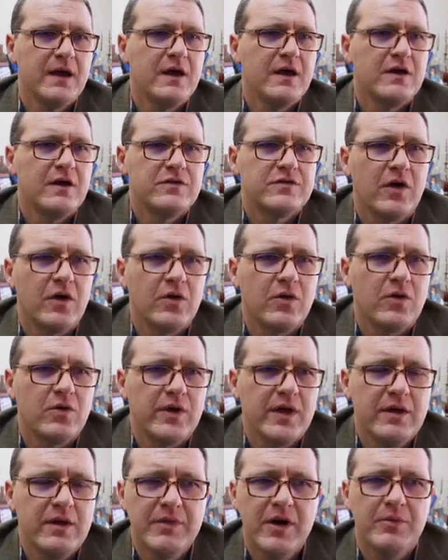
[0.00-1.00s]
So
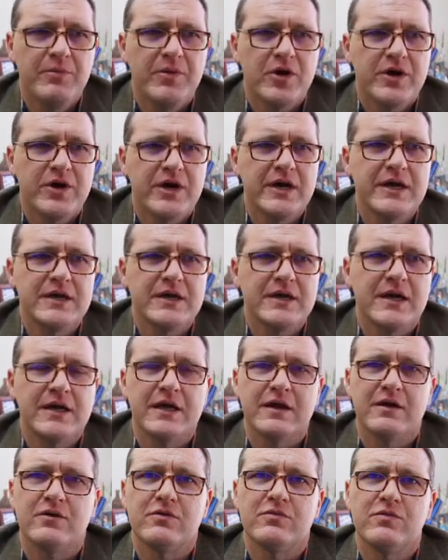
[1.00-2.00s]
email marketing,
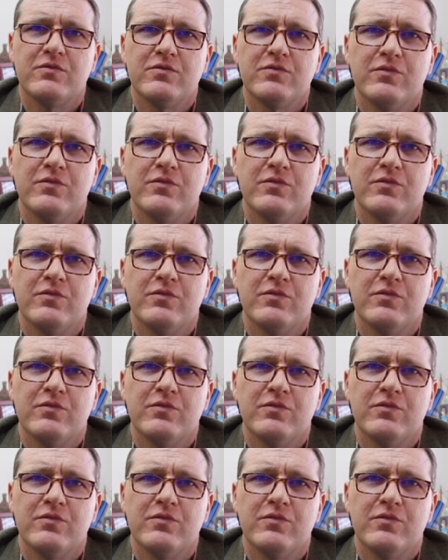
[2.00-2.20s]
again,